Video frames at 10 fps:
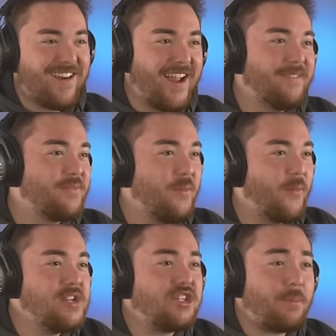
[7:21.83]
All right.
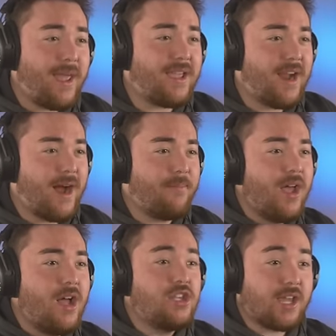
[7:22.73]
Once you pick it up,
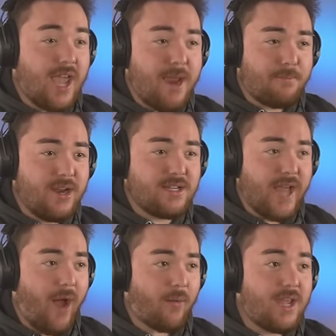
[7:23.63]
you can't put it
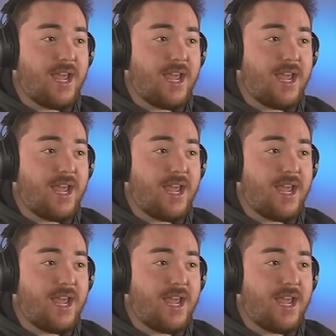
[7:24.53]
down.